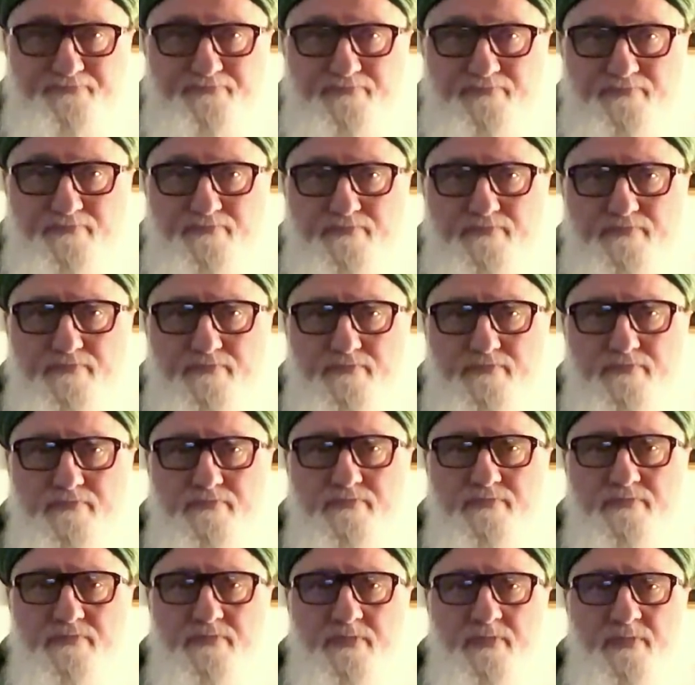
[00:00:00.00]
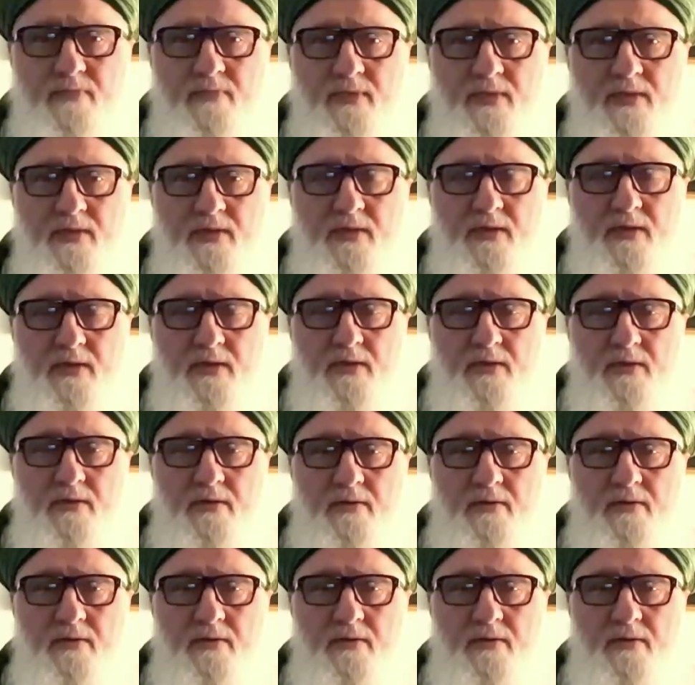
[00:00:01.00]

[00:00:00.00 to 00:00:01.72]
No one is speaking in this clip.